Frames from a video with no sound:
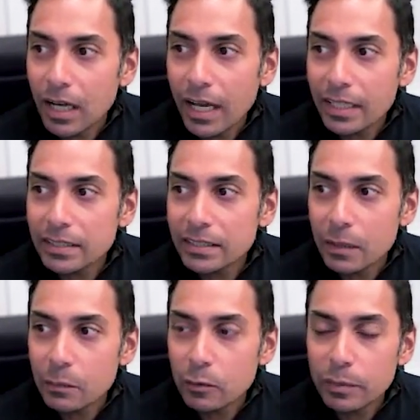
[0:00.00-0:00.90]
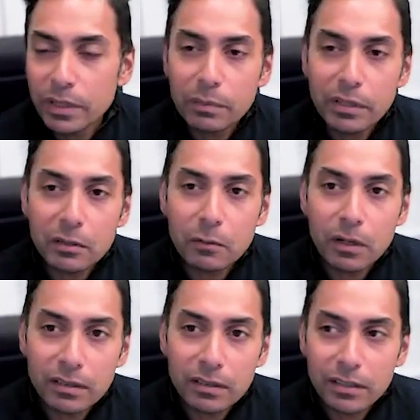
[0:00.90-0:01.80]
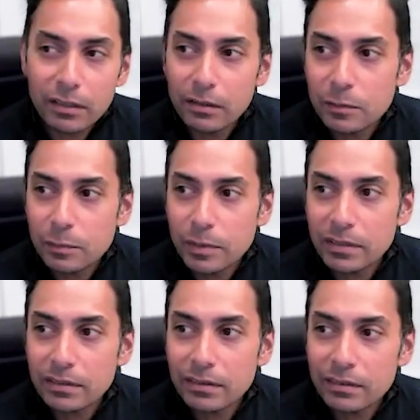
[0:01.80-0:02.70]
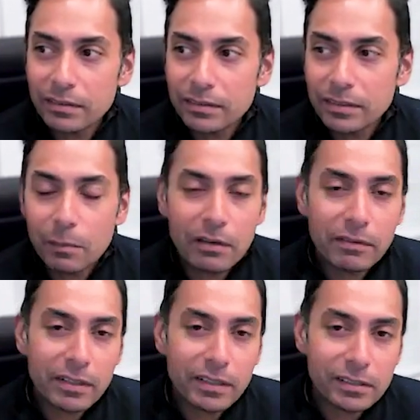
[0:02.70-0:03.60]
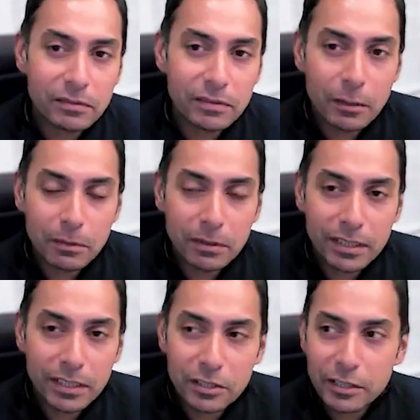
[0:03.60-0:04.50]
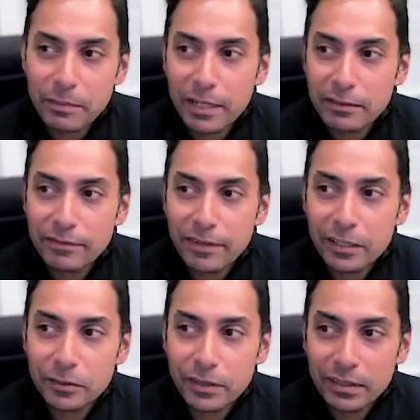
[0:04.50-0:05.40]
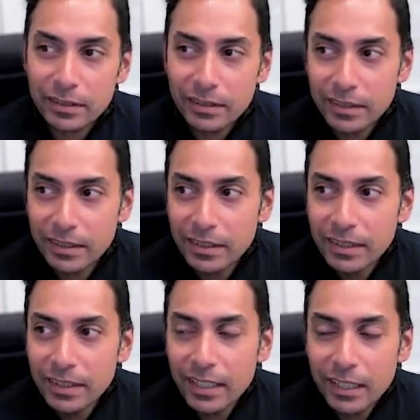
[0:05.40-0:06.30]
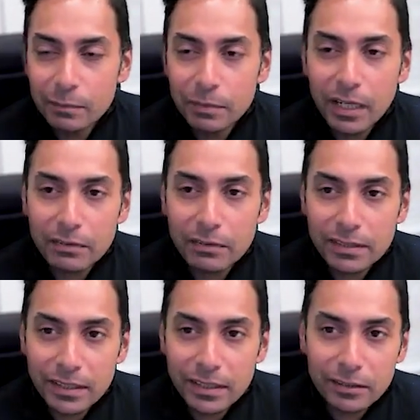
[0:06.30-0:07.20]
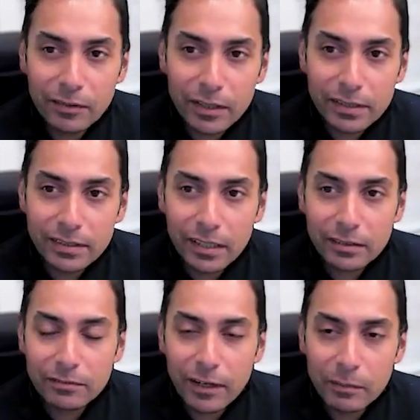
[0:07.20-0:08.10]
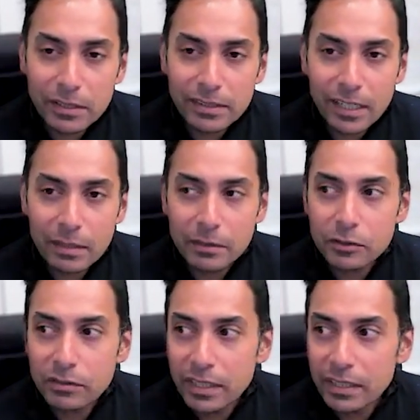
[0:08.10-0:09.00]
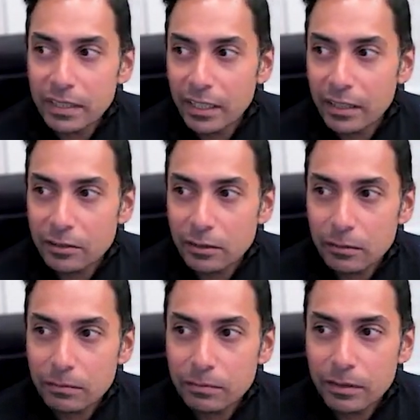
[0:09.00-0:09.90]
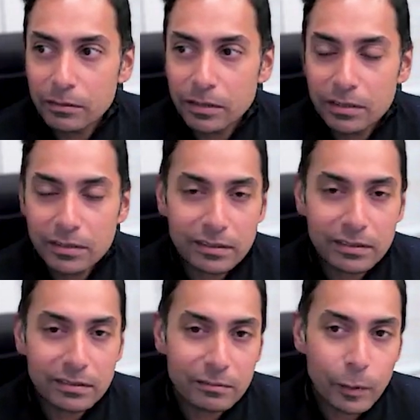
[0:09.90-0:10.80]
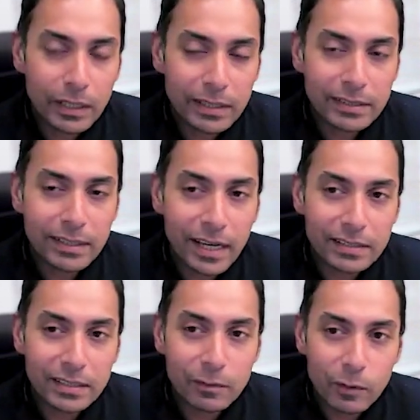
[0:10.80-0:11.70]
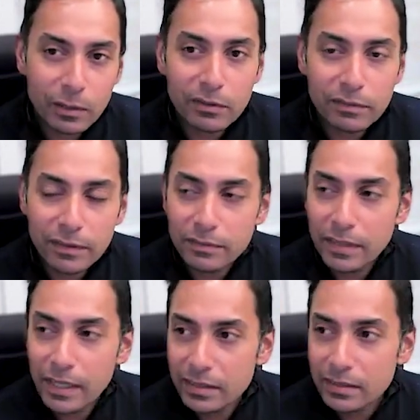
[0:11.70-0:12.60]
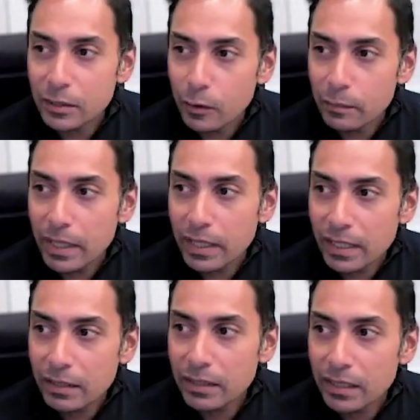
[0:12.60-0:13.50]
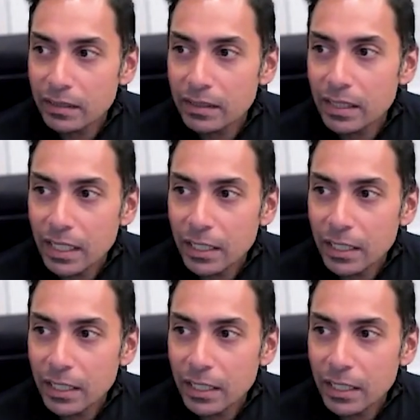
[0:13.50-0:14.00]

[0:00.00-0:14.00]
ISM will be a big one. There's been some evidence of stabilization in manufacturing, but obviously these are very much sentiment-driven indicators. So, just as quickly as the ISM went above 50, I could see it going back down again.